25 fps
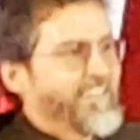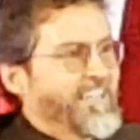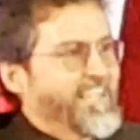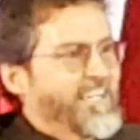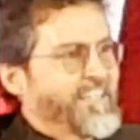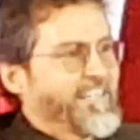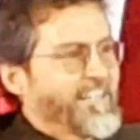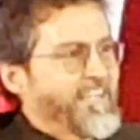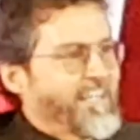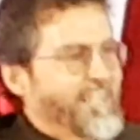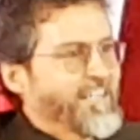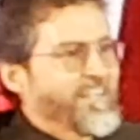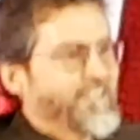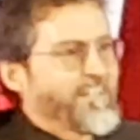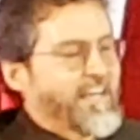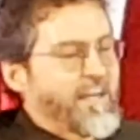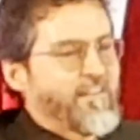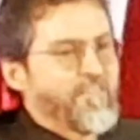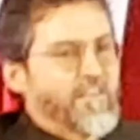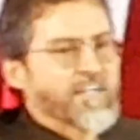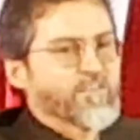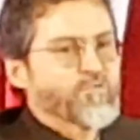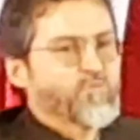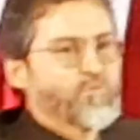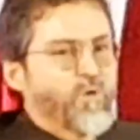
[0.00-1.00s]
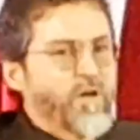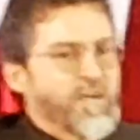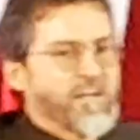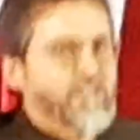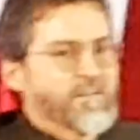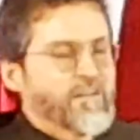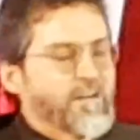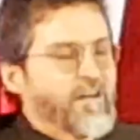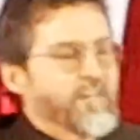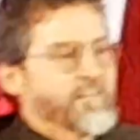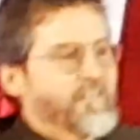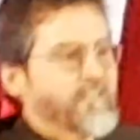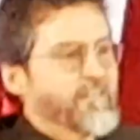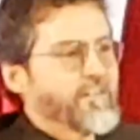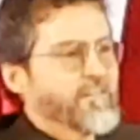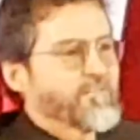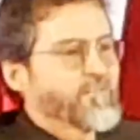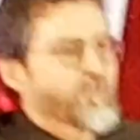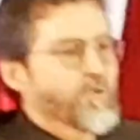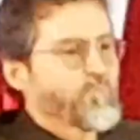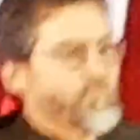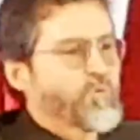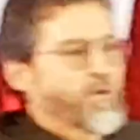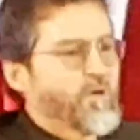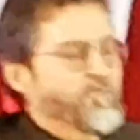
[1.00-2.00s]
And that's why
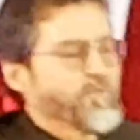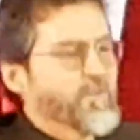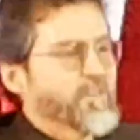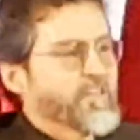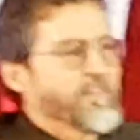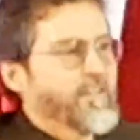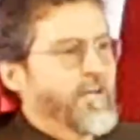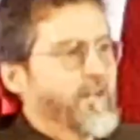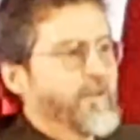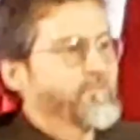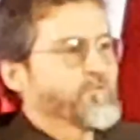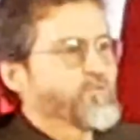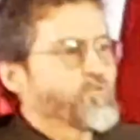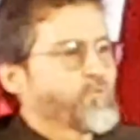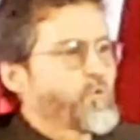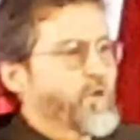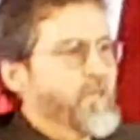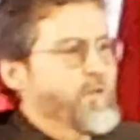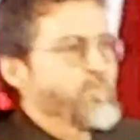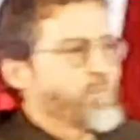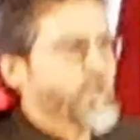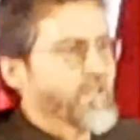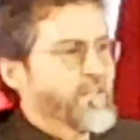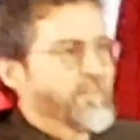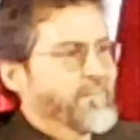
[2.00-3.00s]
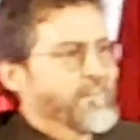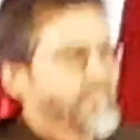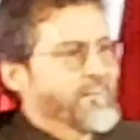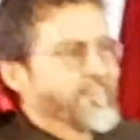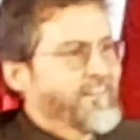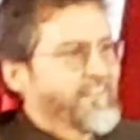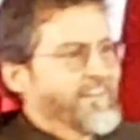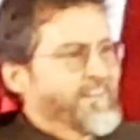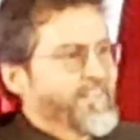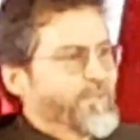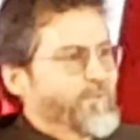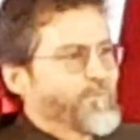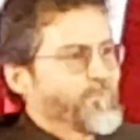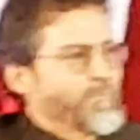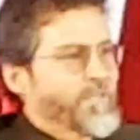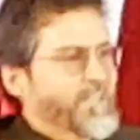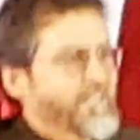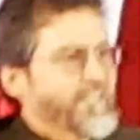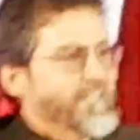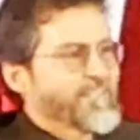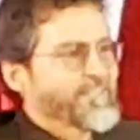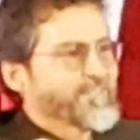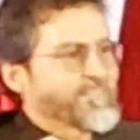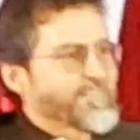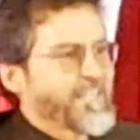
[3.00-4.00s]
the Prophet loved women,
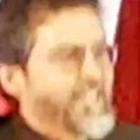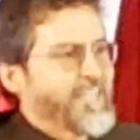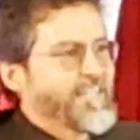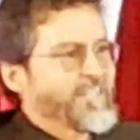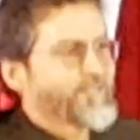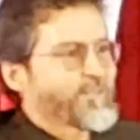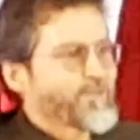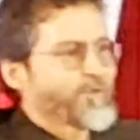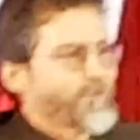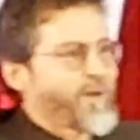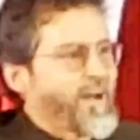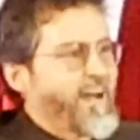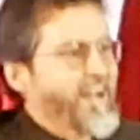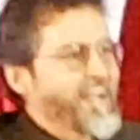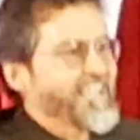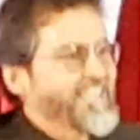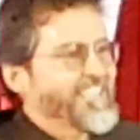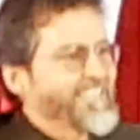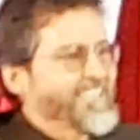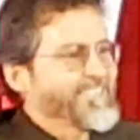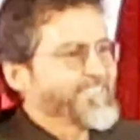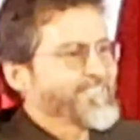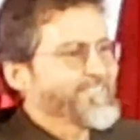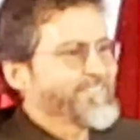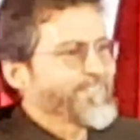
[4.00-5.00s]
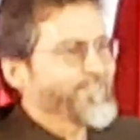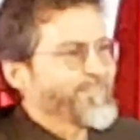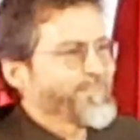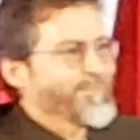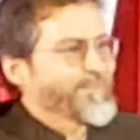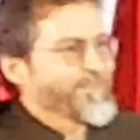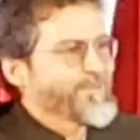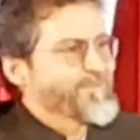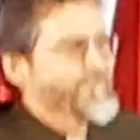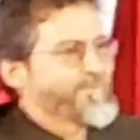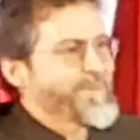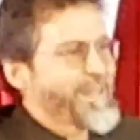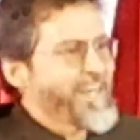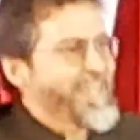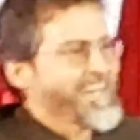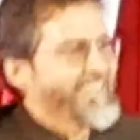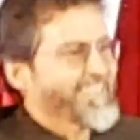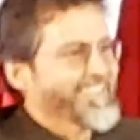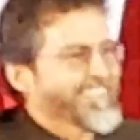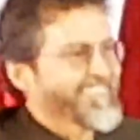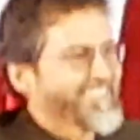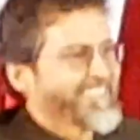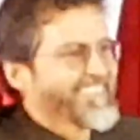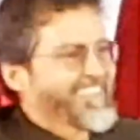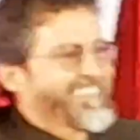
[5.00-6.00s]
because they cry easier than men.